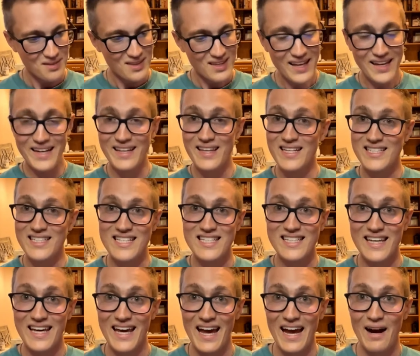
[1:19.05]
And this is
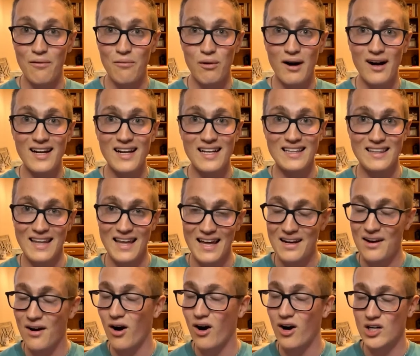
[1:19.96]
Cameron
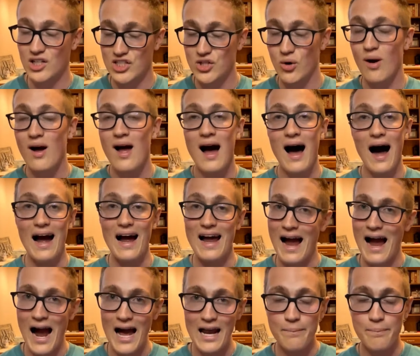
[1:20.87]
Lenhardt. So I
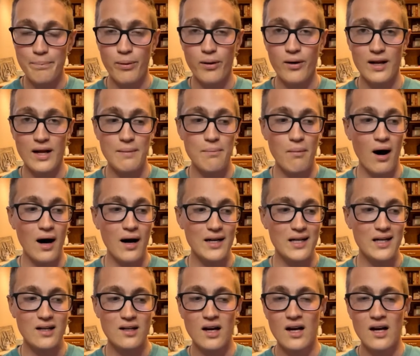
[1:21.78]
had to put him on here.